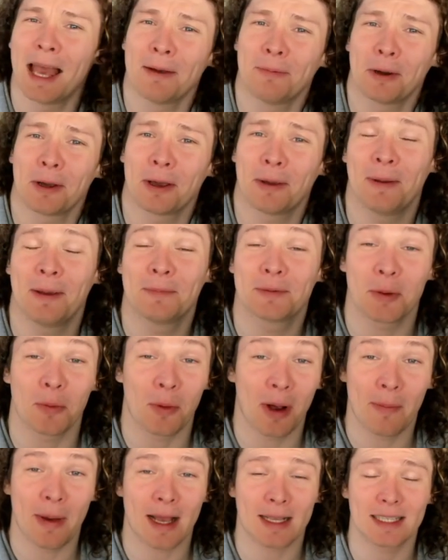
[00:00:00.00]
Pokè Peeps,
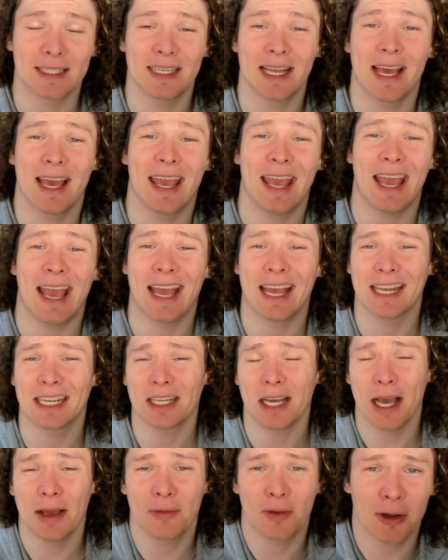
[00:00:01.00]
we're back today and
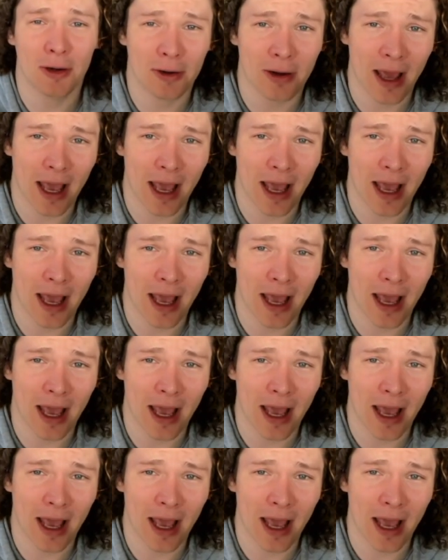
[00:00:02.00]
I've got